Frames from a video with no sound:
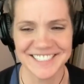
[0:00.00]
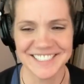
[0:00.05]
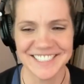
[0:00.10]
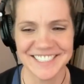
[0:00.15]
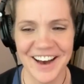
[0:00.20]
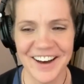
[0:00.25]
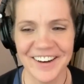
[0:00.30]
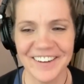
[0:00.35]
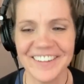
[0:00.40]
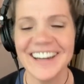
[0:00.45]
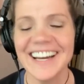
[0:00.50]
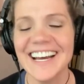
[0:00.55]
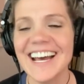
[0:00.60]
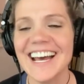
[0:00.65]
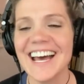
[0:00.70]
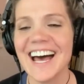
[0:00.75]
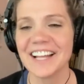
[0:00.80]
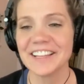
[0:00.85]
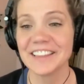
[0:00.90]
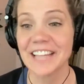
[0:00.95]
so,
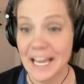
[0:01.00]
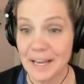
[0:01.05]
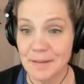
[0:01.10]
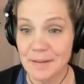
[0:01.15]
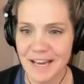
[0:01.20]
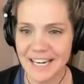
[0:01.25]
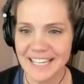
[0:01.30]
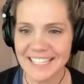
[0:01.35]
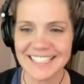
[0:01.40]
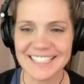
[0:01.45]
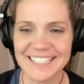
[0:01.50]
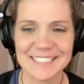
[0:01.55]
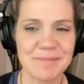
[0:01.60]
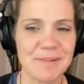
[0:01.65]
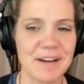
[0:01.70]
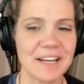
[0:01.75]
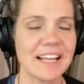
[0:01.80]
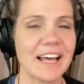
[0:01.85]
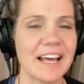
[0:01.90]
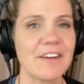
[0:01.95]
like many things in
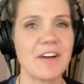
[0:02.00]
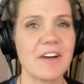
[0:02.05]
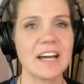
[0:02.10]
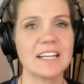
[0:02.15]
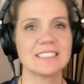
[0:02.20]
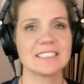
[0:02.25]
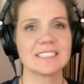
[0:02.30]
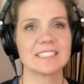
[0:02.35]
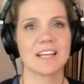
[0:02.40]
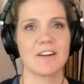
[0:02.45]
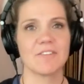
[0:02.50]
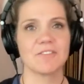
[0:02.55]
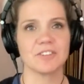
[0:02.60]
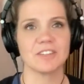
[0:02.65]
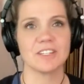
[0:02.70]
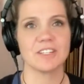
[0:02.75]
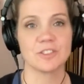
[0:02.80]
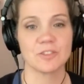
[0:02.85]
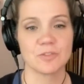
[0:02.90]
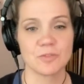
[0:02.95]
my life, I discovered
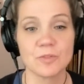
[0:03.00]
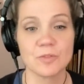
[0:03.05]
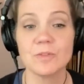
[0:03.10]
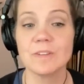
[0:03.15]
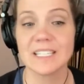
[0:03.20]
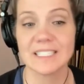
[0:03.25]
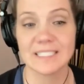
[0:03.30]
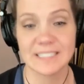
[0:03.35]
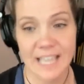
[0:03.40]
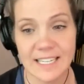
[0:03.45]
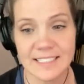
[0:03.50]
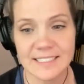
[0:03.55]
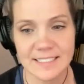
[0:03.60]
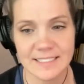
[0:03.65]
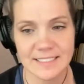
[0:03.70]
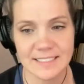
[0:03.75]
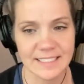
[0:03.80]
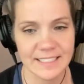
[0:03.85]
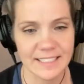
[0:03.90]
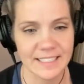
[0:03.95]
this through
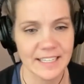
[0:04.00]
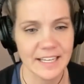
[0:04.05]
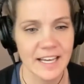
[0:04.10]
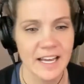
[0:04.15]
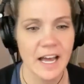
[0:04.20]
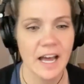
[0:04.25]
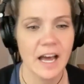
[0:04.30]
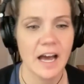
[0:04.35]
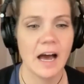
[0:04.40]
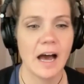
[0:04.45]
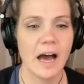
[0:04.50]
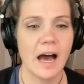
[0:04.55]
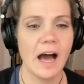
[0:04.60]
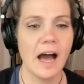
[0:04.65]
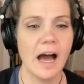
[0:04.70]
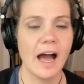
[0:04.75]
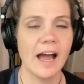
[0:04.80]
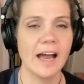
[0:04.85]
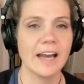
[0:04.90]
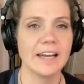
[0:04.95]
necessity.
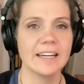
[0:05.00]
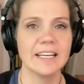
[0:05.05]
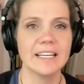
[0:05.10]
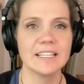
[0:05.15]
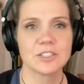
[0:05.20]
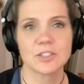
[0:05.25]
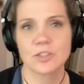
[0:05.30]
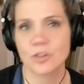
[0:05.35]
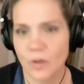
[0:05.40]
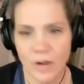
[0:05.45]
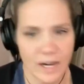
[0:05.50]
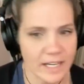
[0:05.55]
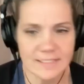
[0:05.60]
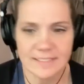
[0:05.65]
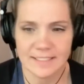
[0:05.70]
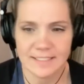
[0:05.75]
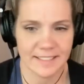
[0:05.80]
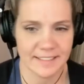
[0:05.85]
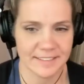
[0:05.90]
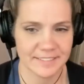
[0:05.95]
And it's
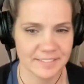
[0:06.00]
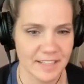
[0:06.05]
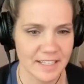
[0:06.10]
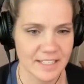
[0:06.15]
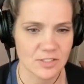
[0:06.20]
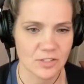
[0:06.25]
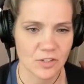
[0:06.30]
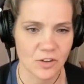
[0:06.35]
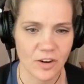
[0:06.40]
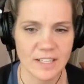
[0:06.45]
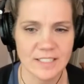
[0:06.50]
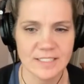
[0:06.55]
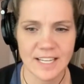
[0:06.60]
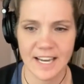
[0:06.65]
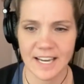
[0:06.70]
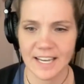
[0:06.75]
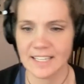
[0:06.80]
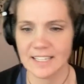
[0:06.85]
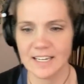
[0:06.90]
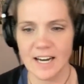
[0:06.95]
crazy it's crazy i
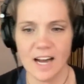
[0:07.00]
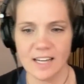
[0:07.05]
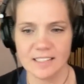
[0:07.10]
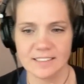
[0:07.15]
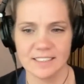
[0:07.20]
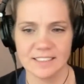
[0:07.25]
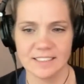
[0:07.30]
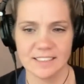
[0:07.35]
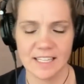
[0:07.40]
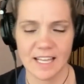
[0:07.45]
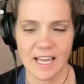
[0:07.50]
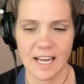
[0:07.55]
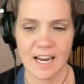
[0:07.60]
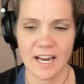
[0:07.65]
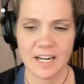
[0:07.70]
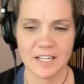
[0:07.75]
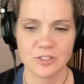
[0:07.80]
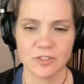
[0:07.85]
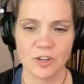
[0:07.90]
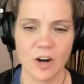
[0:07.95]
get knocked into that
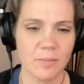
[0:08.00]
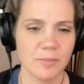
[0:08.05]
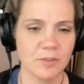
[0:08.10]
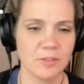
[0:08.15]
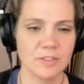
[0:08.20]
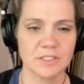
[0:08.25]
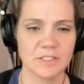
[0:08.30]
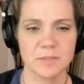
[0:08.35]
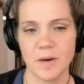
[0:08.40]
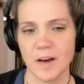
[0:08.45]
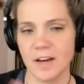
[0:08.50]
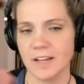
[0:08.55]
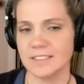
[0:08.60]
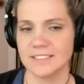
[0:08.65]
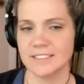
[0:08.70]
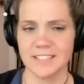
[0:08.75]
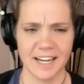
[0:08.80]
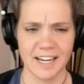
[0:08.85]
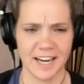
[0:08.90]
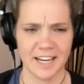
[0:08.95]
kind of trauma
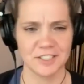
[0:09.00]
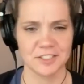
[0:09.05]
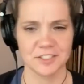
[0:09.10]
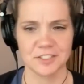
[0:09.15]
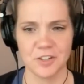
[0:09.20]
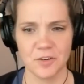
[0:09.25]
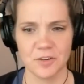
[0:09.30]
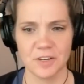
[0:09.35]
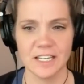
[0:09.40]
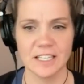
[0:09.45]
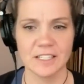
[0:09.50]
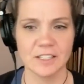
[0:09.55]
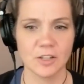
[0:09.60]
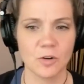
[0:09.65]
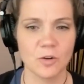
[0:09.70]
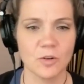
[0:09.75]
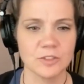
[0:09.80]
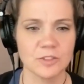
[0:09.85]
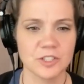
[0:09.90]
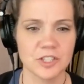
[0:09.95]
response and i just go get in the
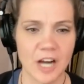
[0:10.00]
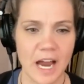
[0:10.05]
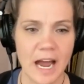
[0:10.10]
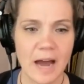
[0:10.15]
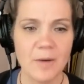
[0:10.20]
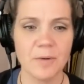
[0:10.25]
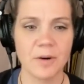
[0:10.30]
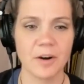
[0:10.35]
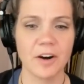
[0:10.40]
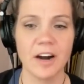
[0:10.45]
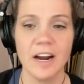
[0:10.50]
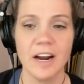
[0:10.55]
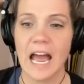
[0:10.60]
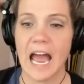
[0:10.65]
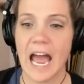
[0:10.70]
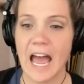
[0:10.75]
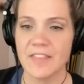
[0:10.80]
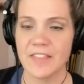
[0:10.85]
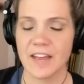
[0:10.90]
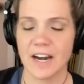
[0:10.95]
cold shower
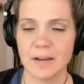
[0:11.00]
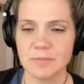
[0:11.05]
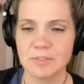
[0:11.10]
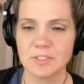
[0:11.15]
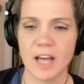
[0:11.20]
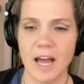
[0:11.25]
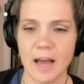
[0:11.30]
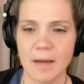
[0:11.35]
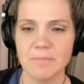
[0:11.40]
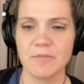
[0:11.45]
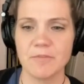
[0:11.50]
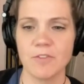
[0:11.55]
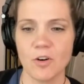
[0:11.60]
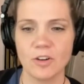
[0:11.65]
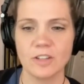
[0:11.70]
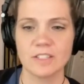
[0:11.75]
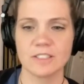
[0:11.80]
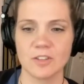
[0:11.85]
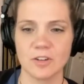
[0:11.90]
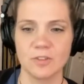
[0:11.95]
and then i'm i'm
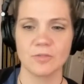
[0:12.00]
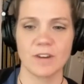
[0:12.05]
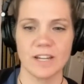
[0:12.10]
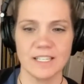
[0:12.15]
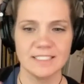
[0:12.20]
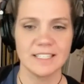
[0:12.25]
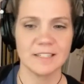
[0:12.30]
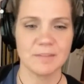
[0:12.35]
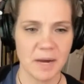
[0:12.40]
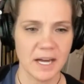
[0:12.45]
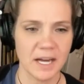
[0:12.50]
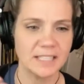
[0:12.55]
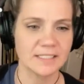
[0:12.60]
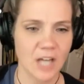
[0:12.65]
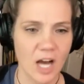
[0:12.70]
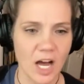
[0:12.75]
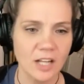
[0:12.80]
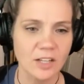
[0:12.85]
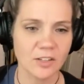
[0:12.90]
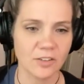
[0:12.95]
focused on raising my
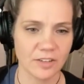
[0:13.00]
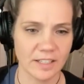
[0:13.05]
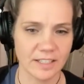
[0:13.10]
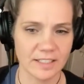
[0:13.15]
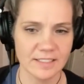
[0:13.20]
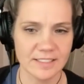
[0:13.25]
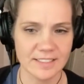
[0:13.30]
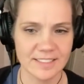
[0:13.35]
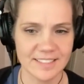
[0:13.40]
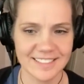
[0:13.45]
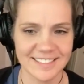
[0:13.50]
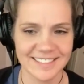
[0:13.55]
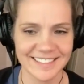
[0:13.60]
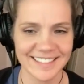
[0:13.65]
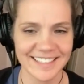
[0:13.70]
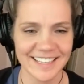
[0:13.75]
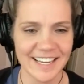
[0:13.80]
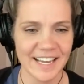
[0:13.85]
tolerance